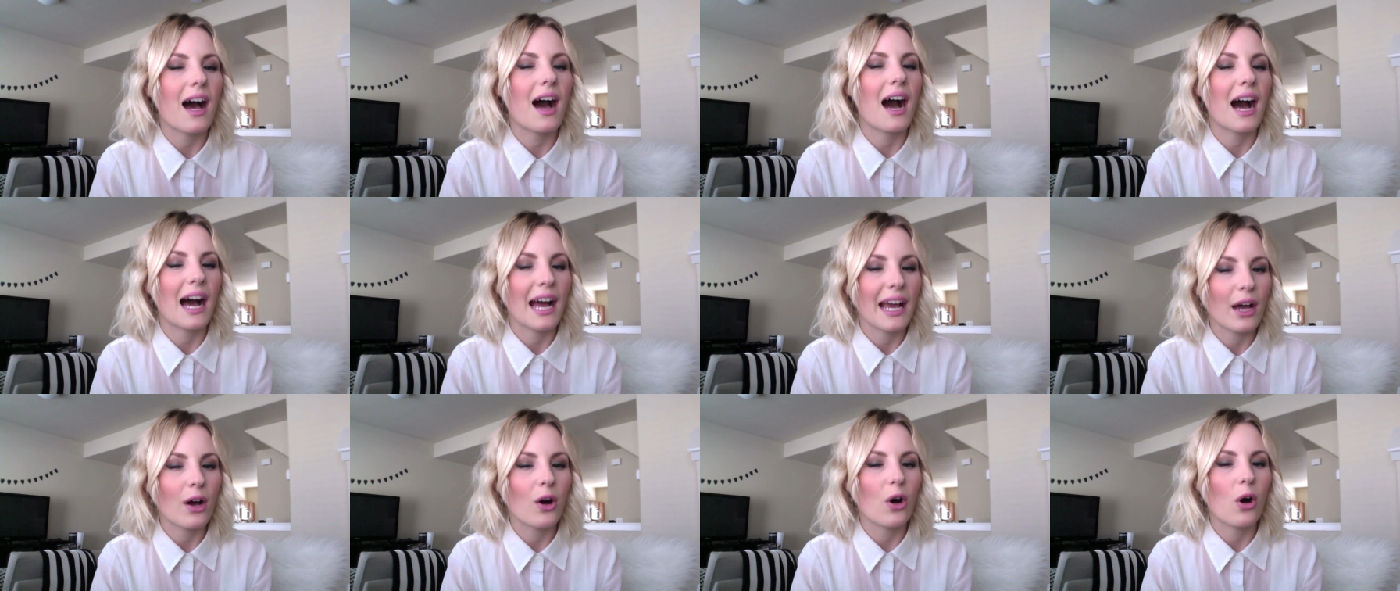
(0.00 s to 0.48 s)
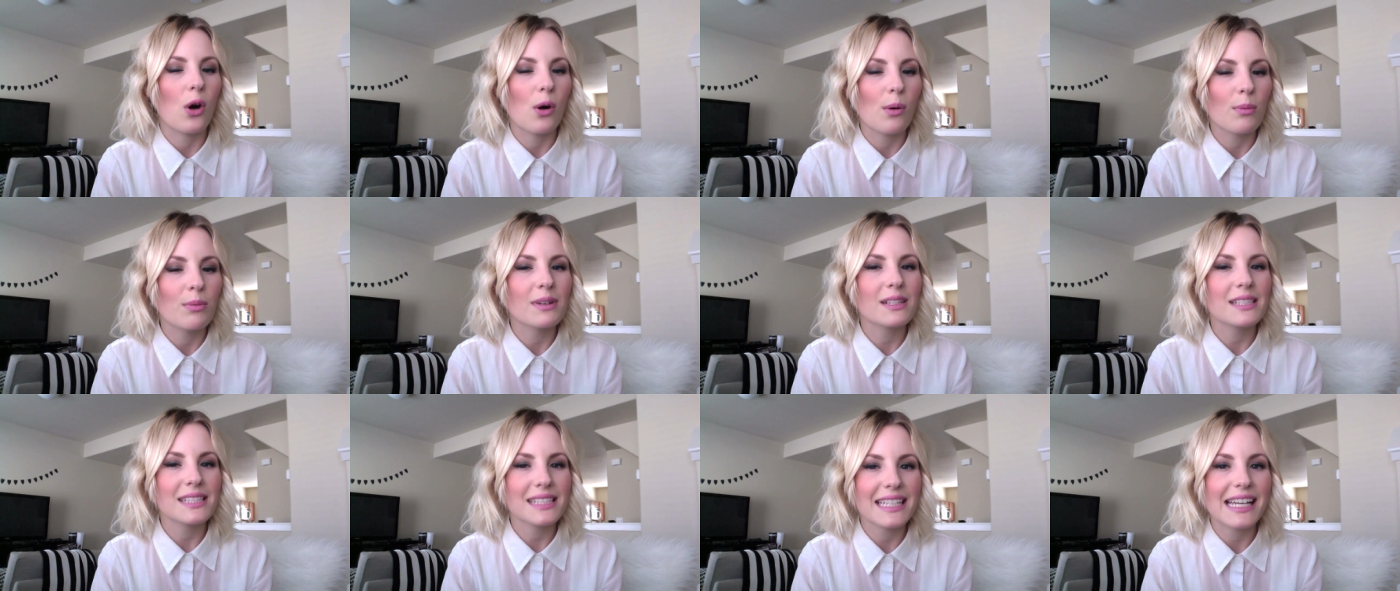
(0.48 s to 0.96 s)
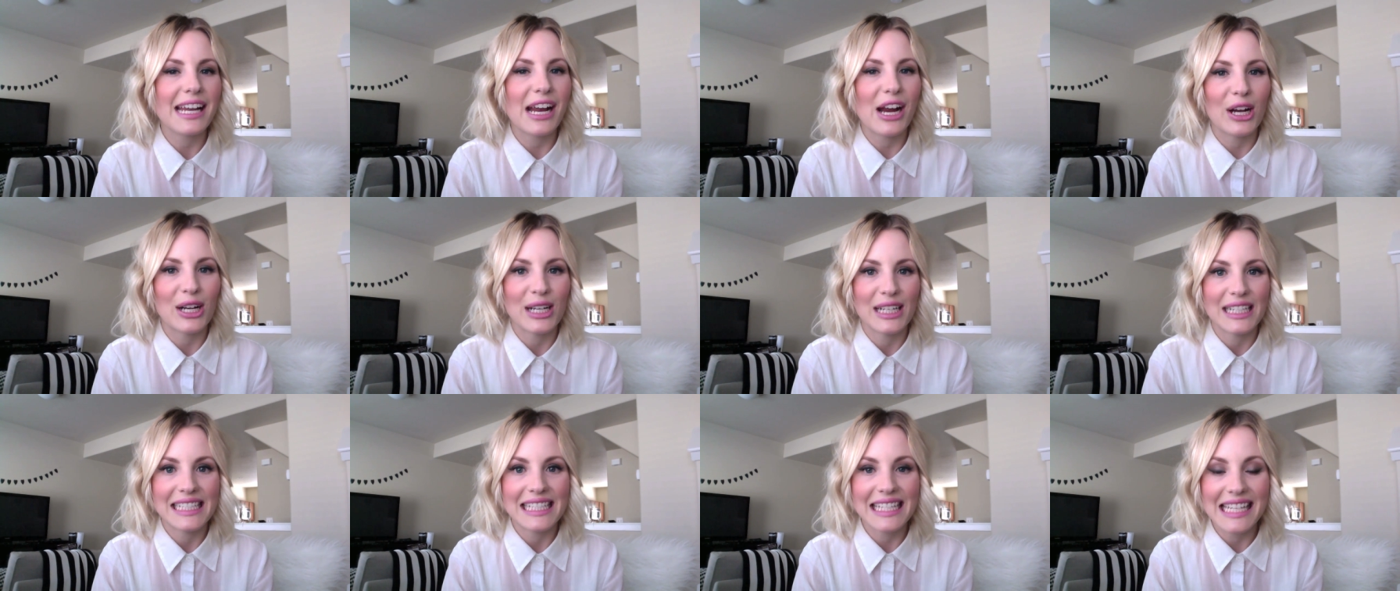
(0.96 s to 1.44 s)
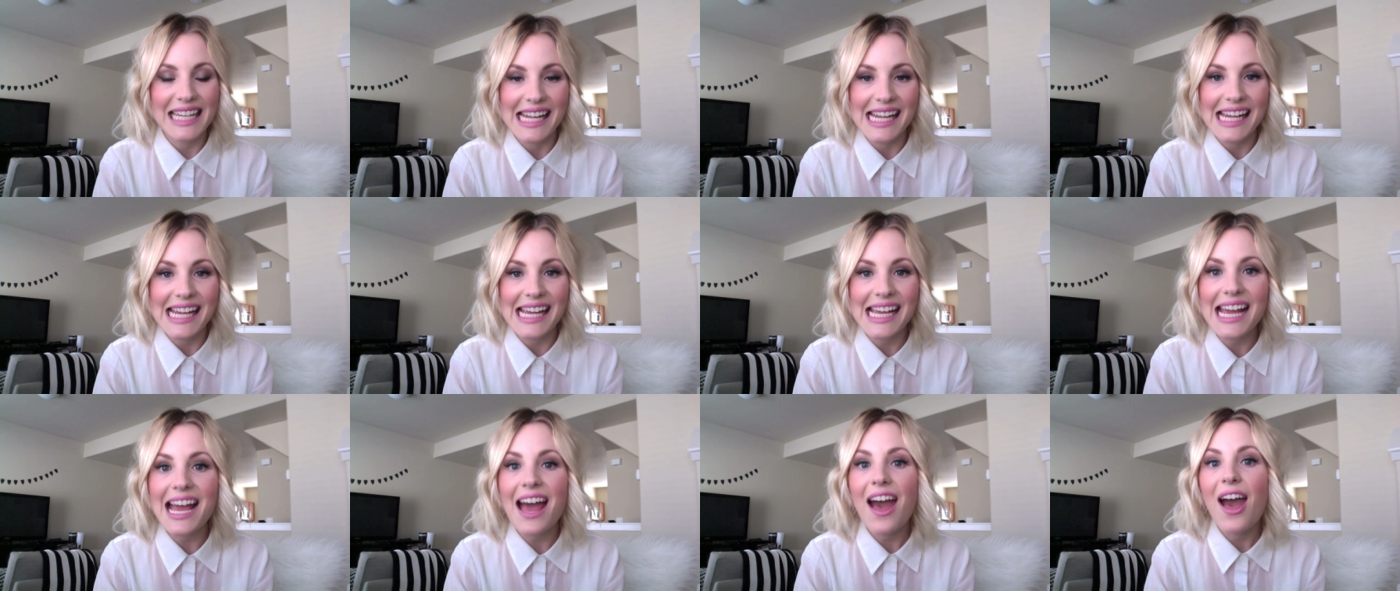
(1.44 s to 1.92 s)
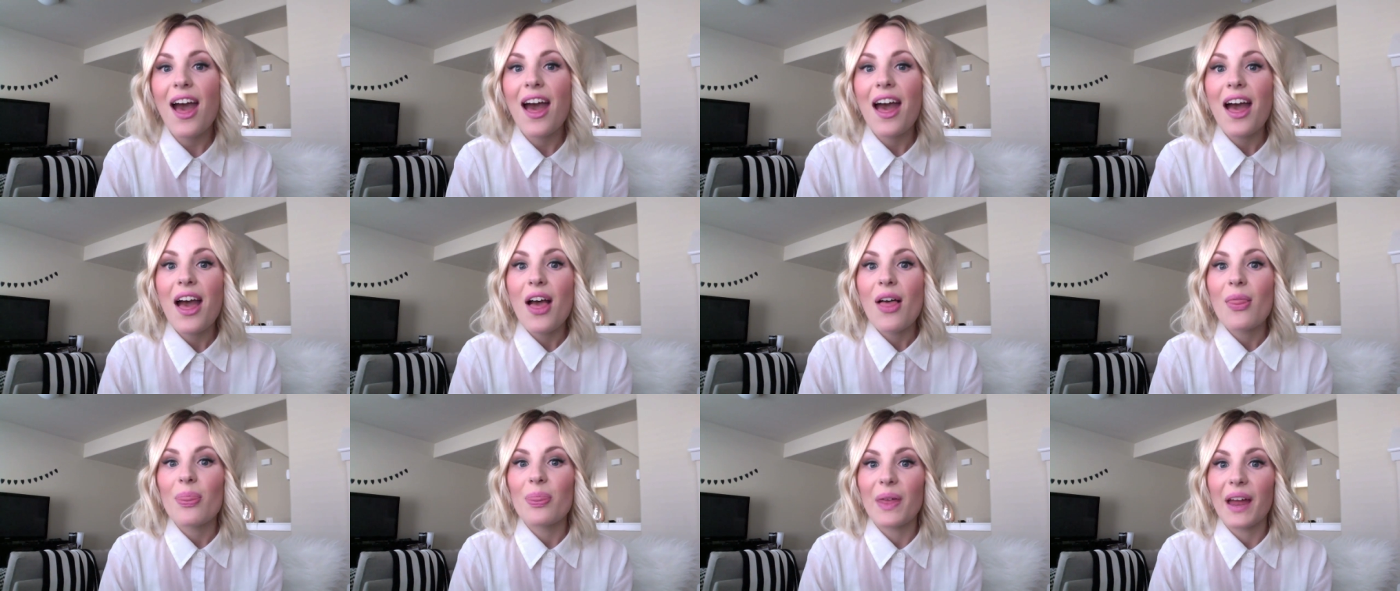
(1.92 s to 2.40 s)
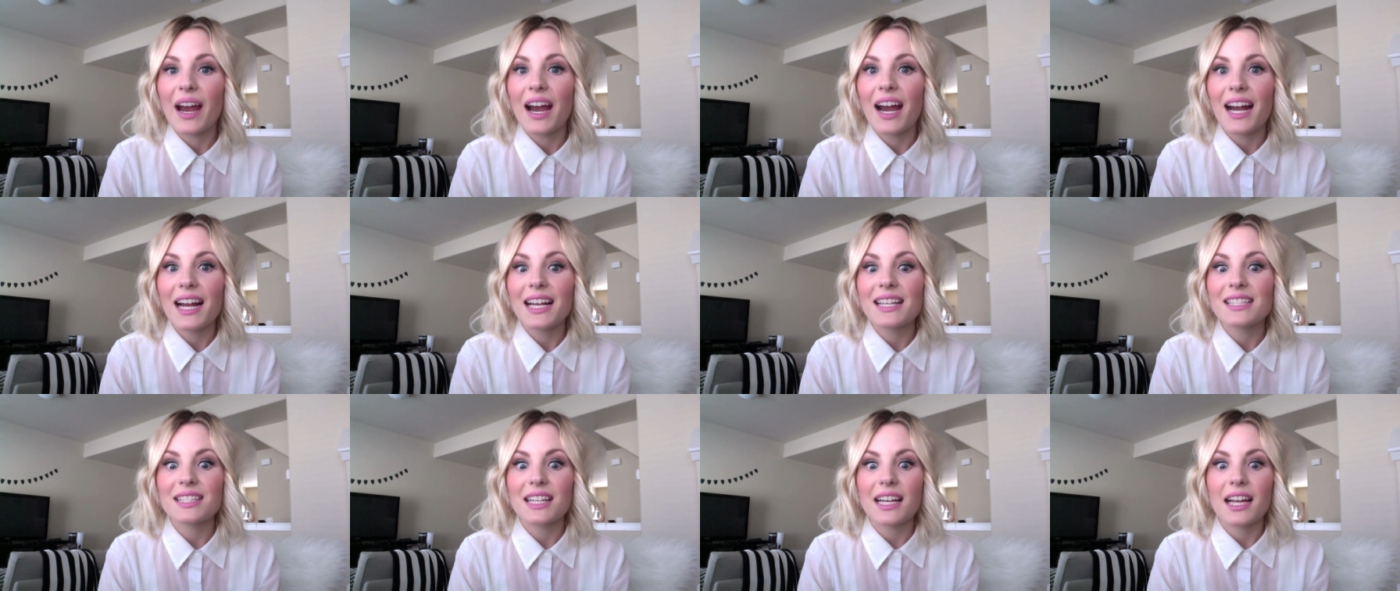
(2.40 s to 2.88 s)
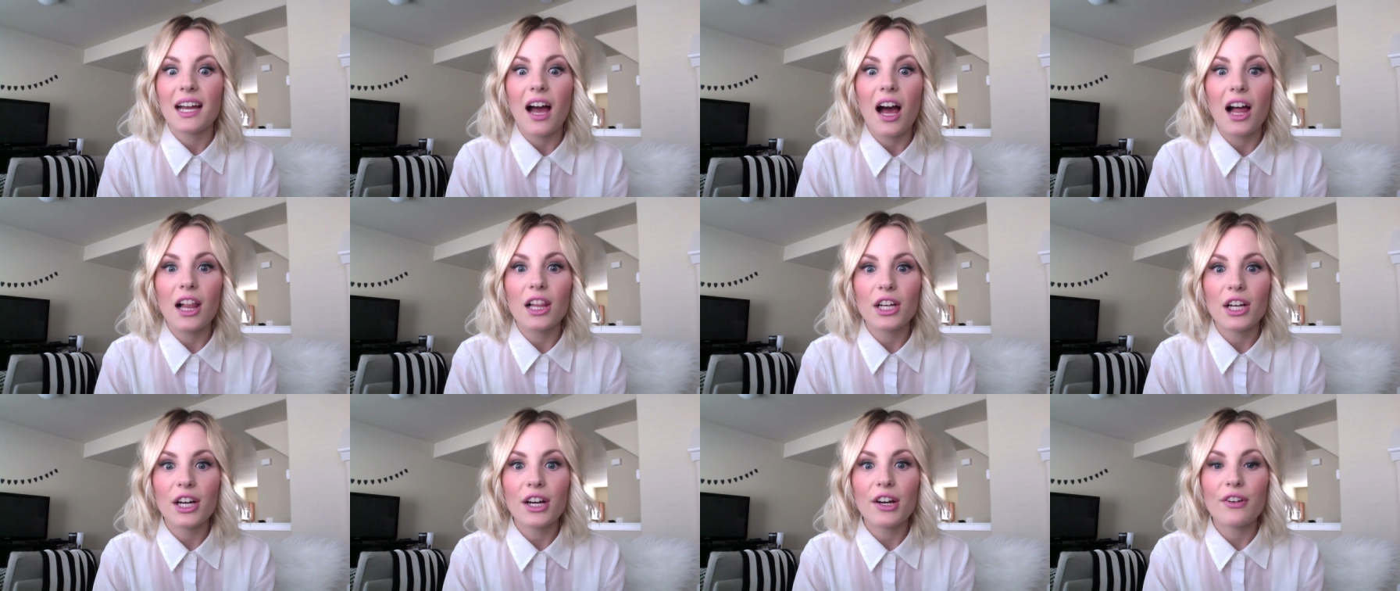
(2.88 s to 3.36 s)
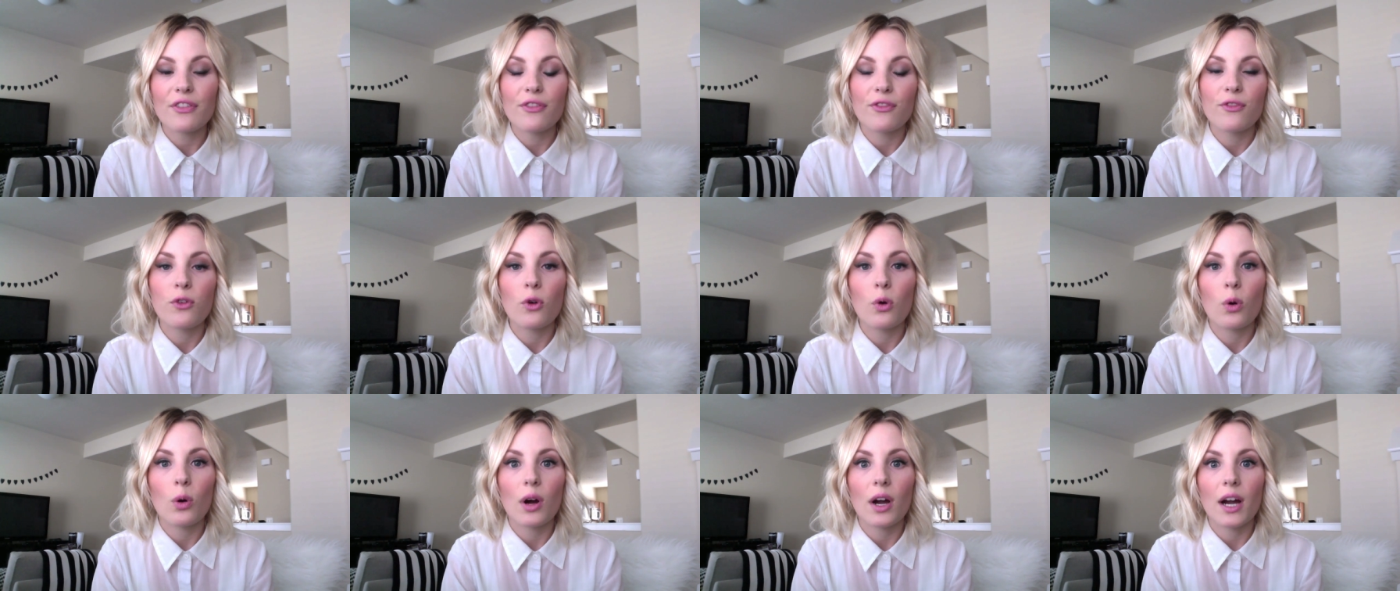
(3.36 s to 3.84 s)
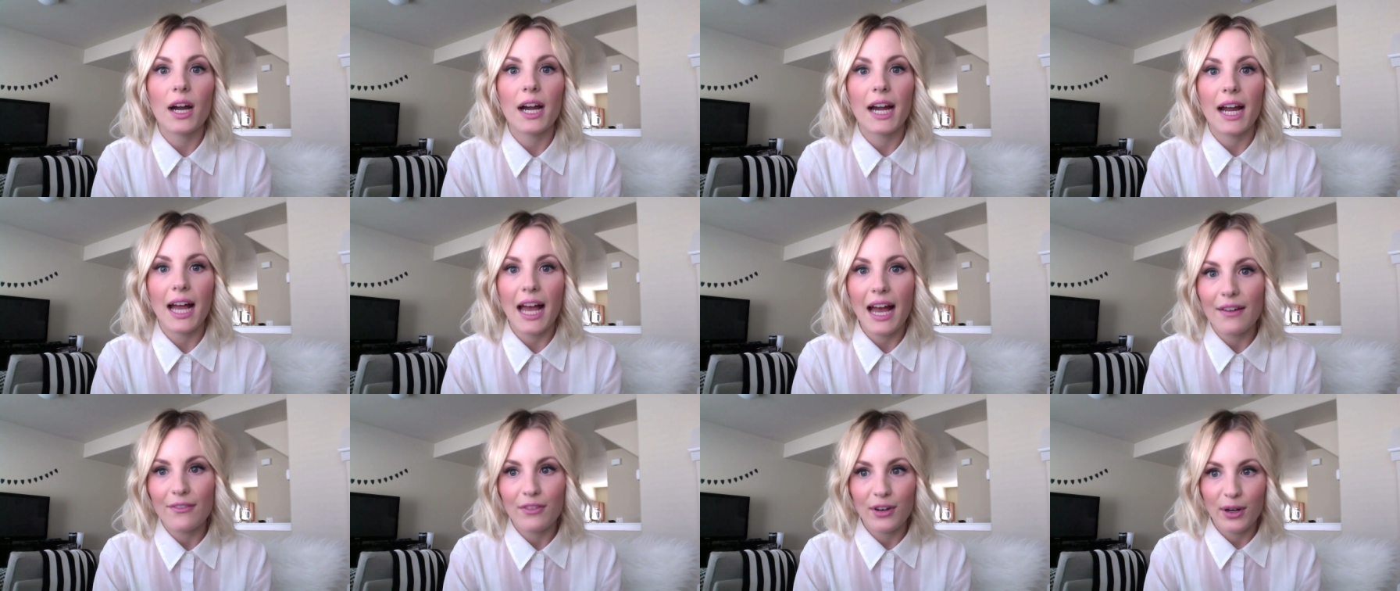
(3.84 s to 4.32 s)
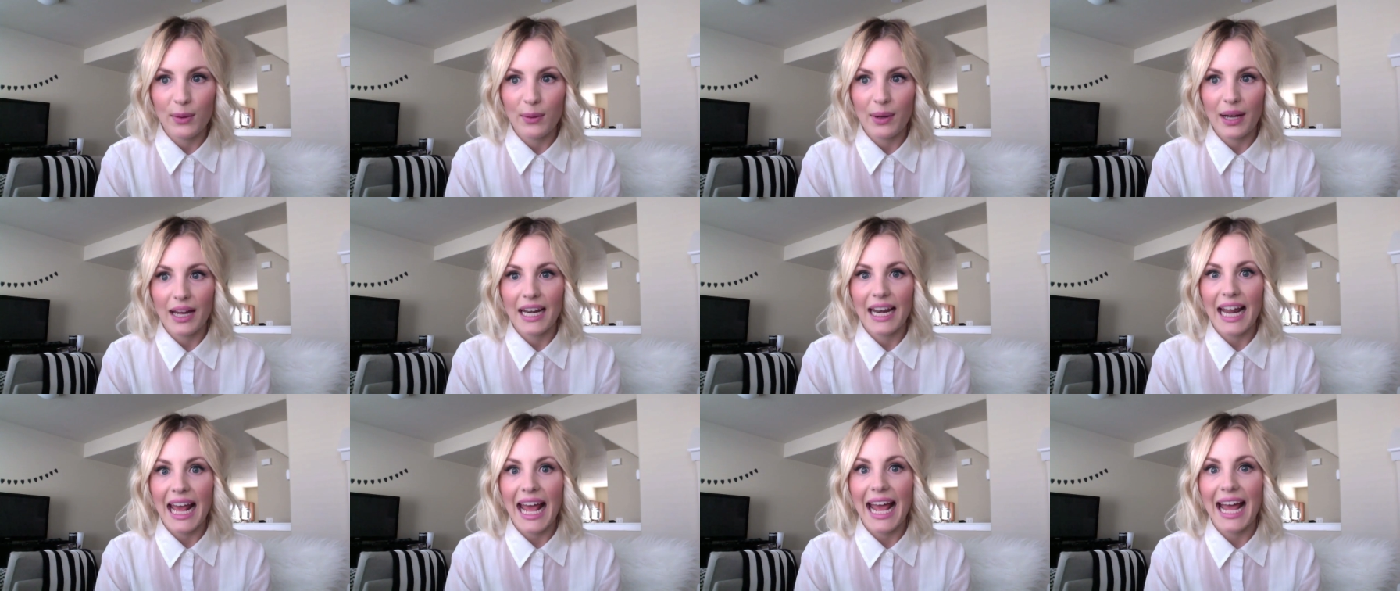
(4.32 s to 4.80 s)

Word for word: I almost guarantee there is a color for everyone.